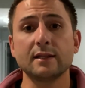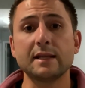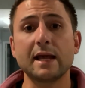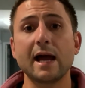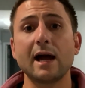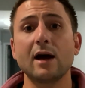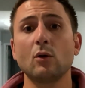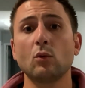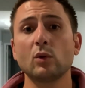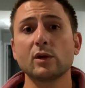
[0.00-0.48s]

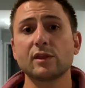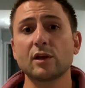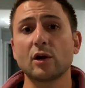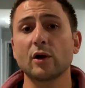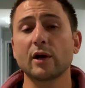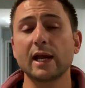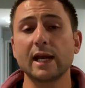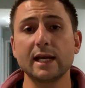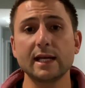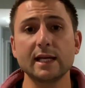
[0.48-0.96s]
Now with
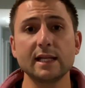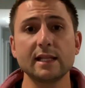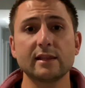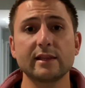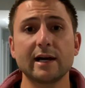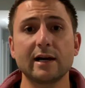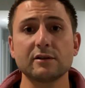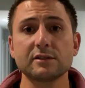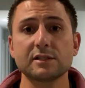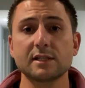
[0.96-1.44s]
our
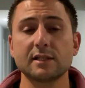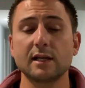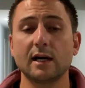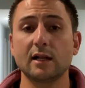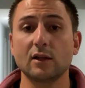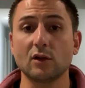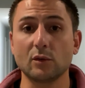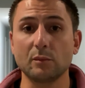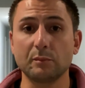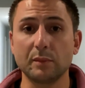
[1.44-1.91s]

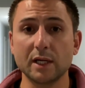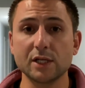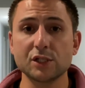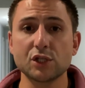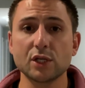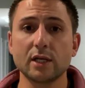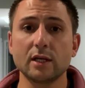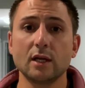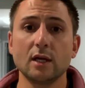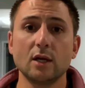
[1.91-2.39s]
$80,000
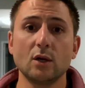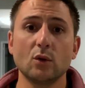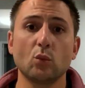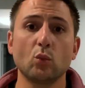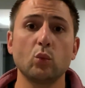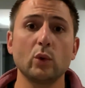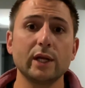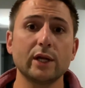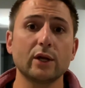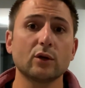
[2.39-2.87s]
budget,
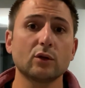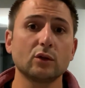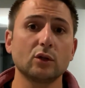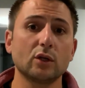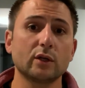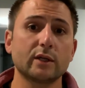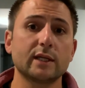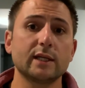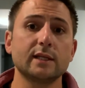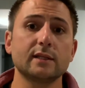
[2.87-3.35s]
we are
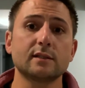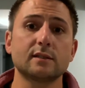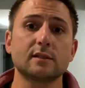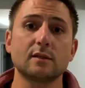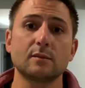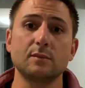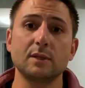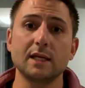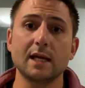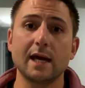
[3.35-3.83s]
looking
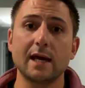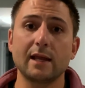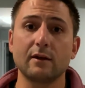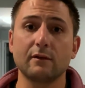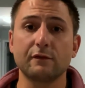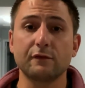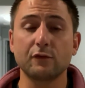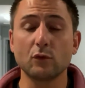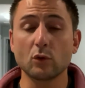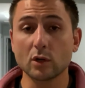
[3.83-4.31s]
to be at
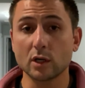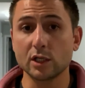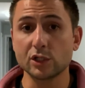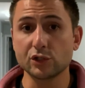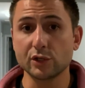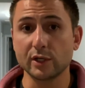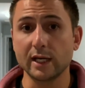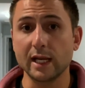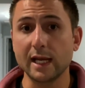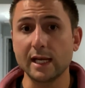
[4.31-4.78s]
a
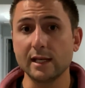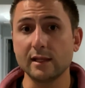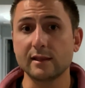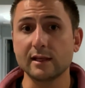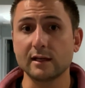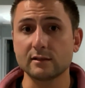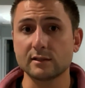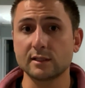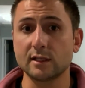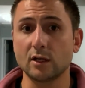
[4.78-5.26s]

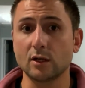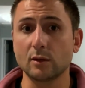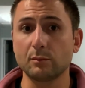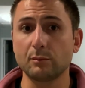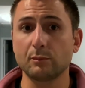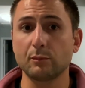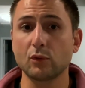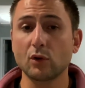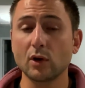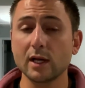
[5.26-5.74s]

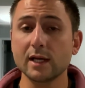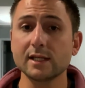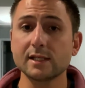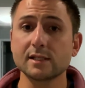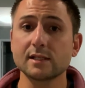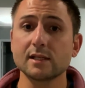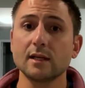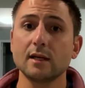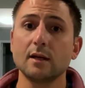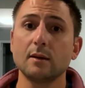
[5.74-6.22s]
$480,000
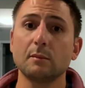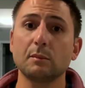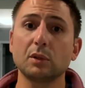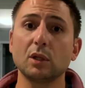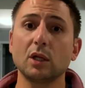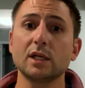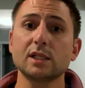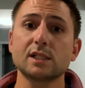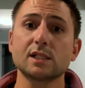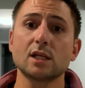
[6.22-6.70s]
price.
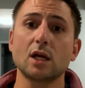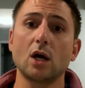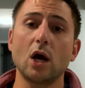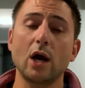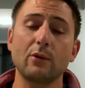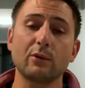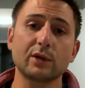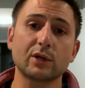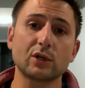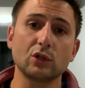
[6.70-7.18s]
Plus,
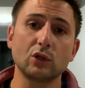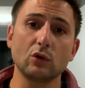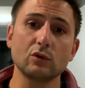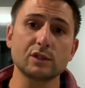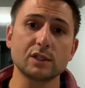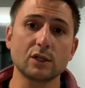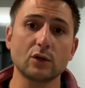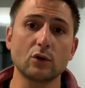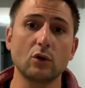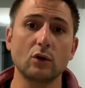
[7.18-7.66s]
our
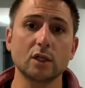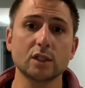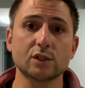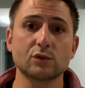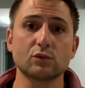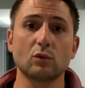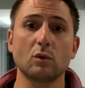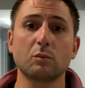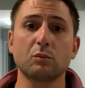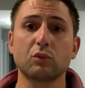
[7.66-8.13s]
closing
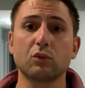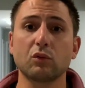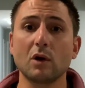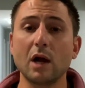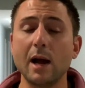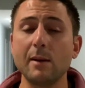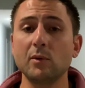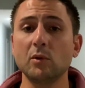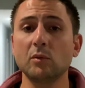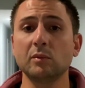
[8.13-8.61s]
costs will
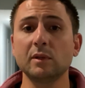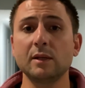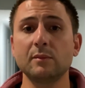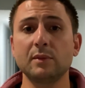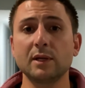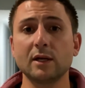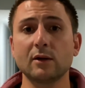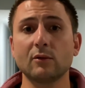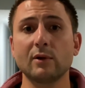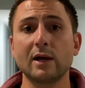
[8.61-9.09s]
probably
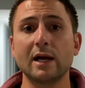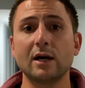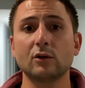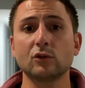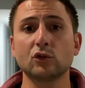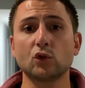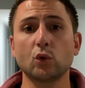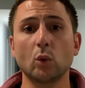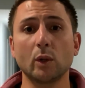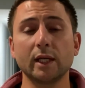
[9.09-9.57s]
be
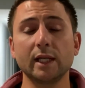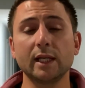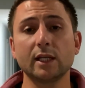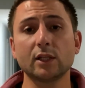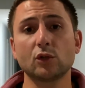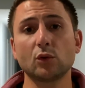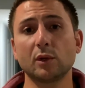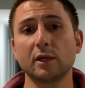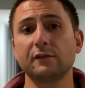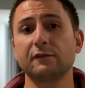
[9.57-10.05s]
around $20,000
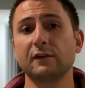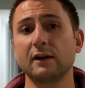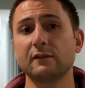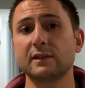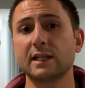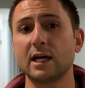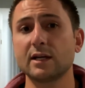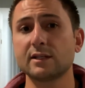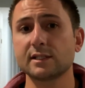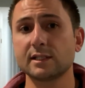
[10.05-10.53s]
to
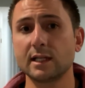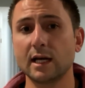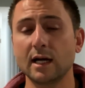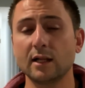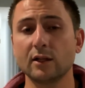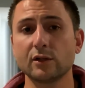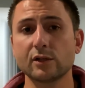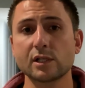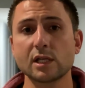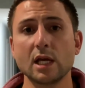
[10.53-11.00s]

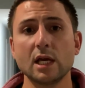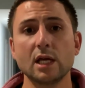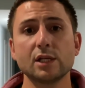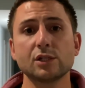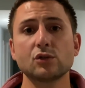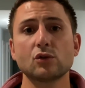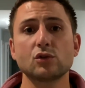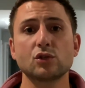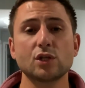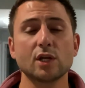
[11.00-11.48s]
$25,000.
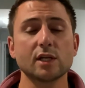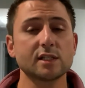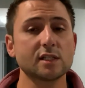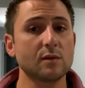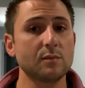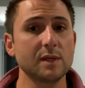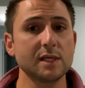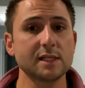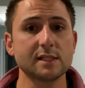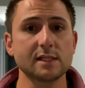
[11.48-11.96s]
So
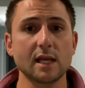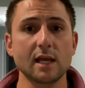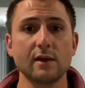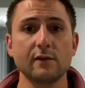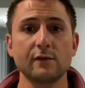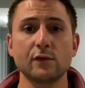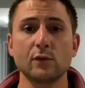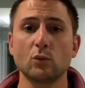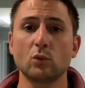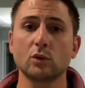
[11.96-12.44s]
just to be
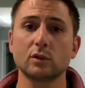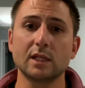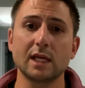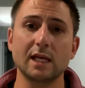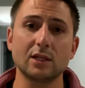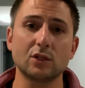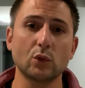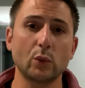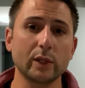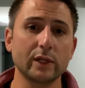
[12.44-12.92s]
safe, we'll
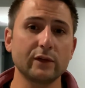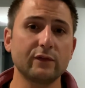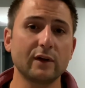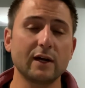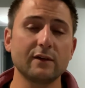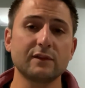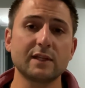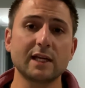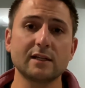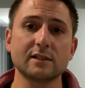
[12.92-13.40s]
take
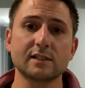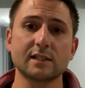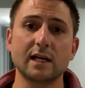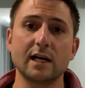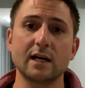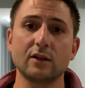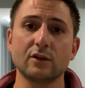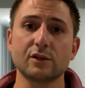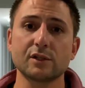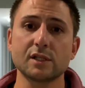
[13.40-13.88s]

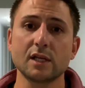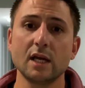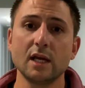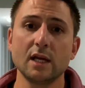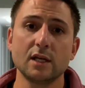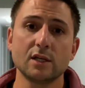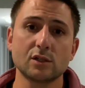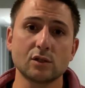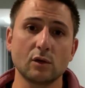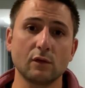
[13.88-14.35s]
$25,000.
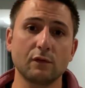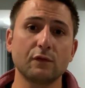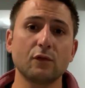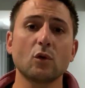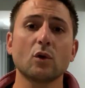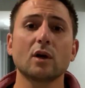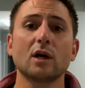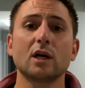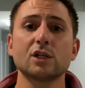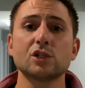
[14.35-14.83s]
So
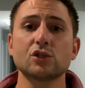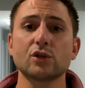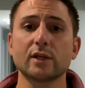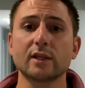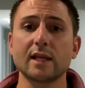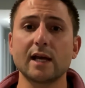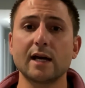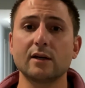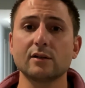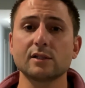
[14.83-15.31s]

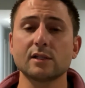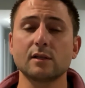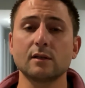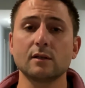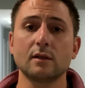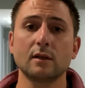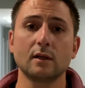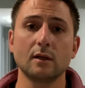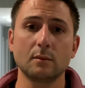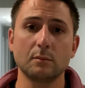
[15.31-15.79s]

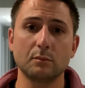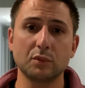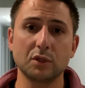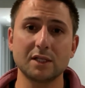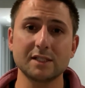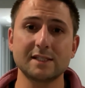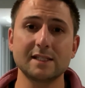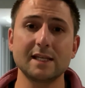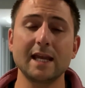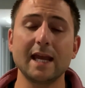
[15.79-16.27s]
$400,000
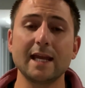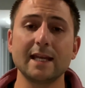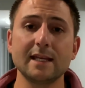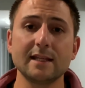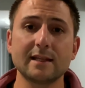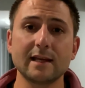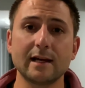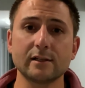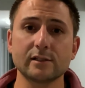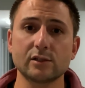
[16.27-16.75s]
plus the
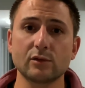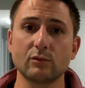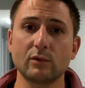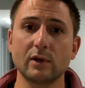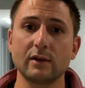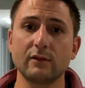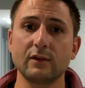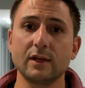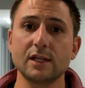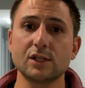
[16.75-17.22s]
$80,000
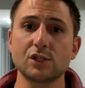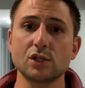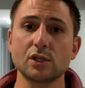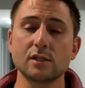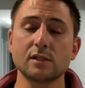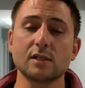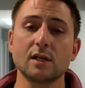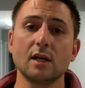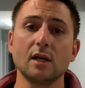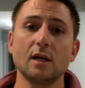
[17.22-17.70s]

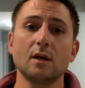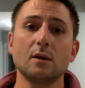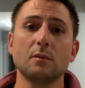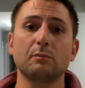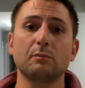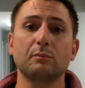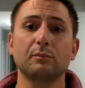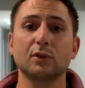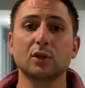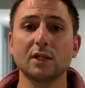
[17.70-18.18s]
renovations,
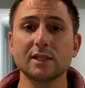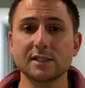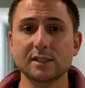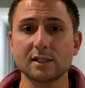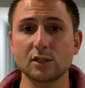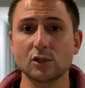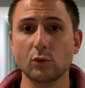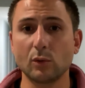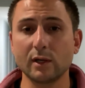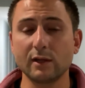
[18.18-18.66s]
plus
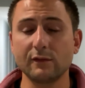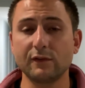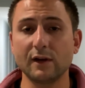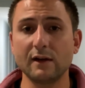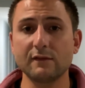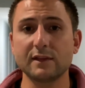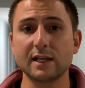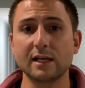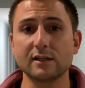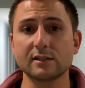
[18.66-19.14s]
the
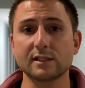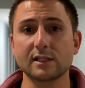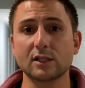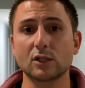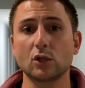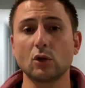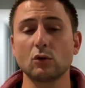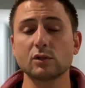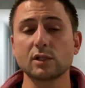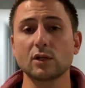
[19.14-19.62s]
$25,000
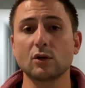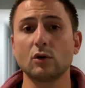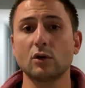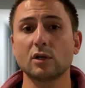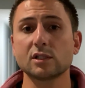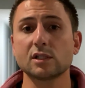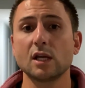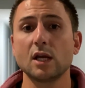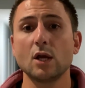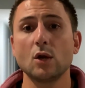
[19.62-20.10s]
in closing
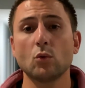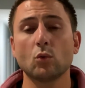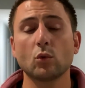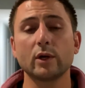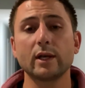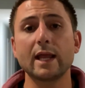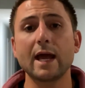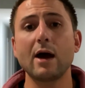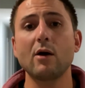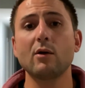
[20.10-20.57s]
costs.
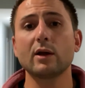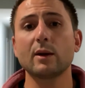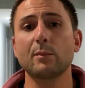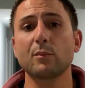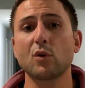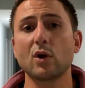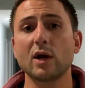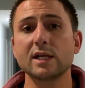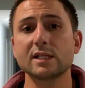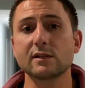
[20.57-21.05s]
We're now at
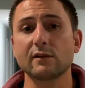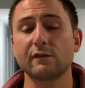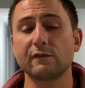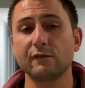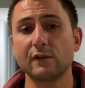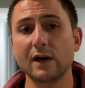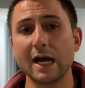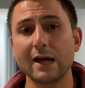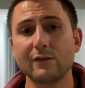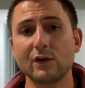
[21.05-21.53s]
a price of
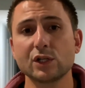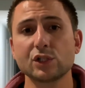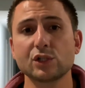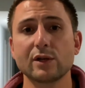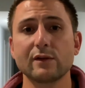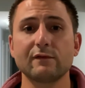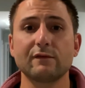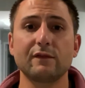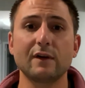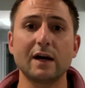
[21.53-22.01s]

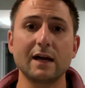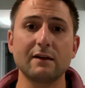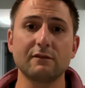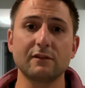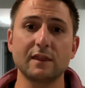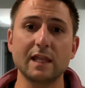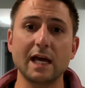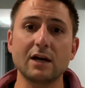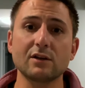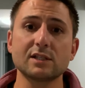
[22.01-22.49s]

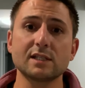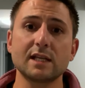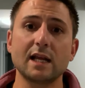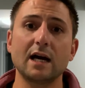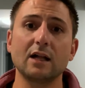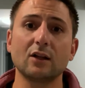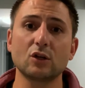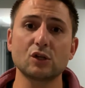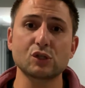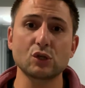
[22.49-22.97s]

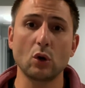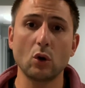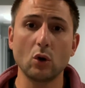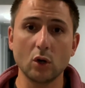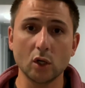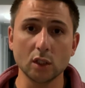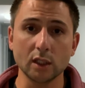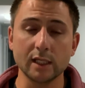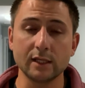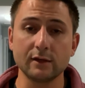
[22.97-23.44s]
$505,000
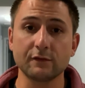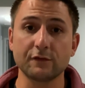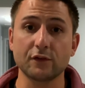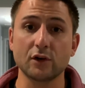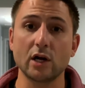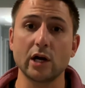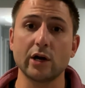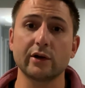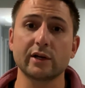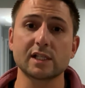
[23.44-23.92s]
all in
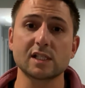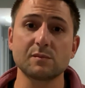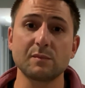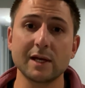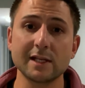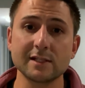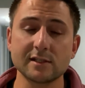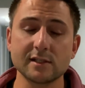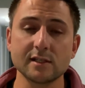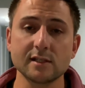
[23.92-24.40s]
for our
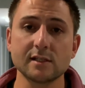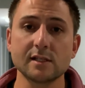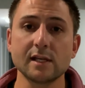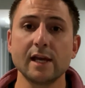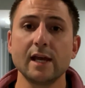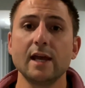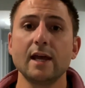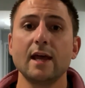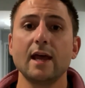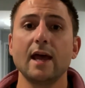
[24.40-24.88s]

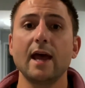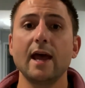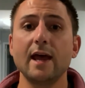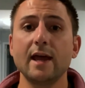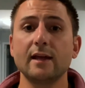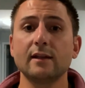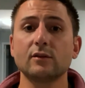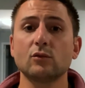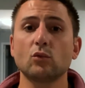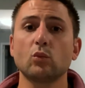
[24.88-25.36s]
expenses.
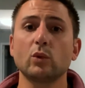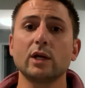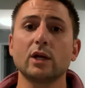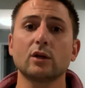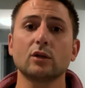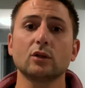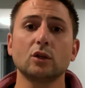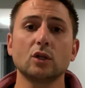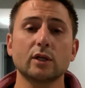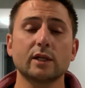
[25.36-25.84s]
And we
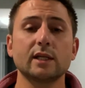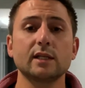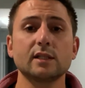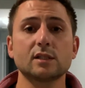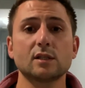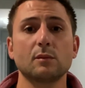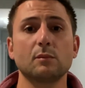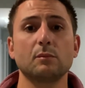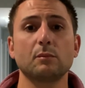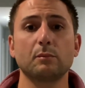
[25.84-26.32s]
are
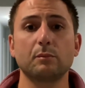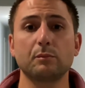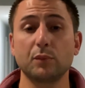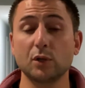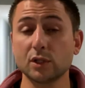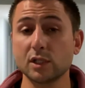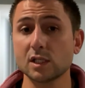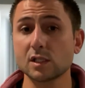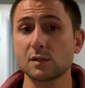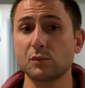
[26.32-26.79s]
looking to
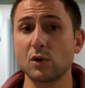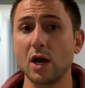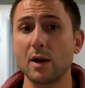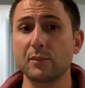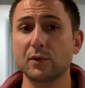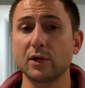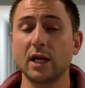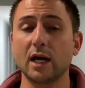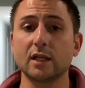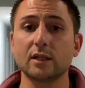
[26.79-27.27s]
put this
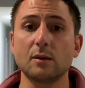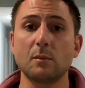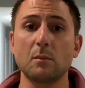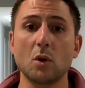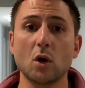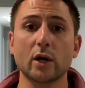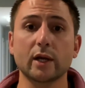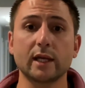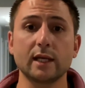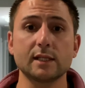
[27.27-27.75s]
property on the
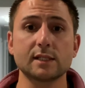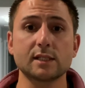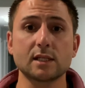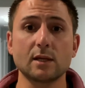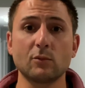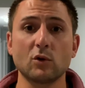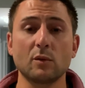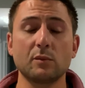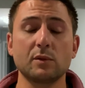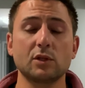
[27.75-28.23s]
market
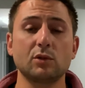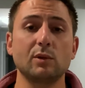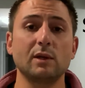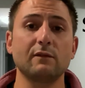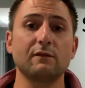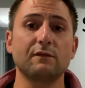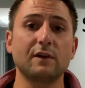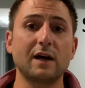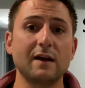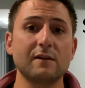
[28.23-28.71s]
somewhere
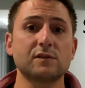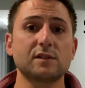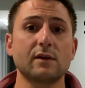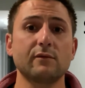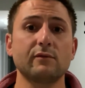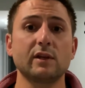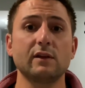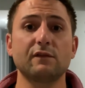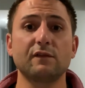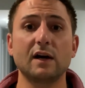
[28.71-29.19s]
between
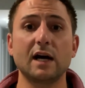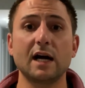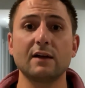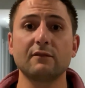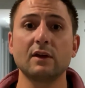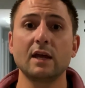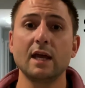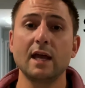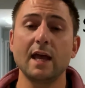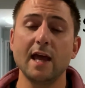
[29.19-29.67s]

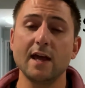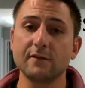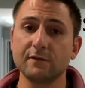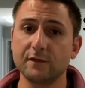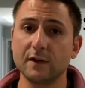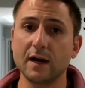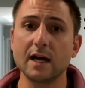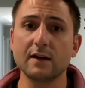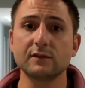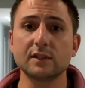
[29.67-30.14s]
$575,000 and
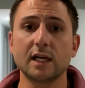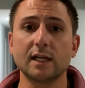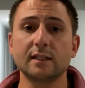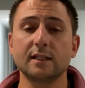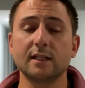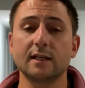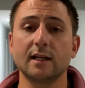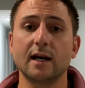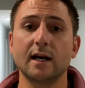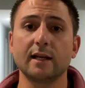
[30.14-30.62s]

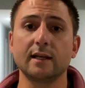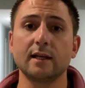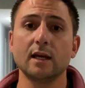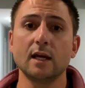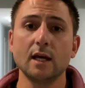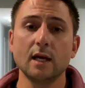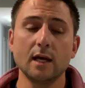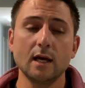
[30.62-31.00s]
$599,000.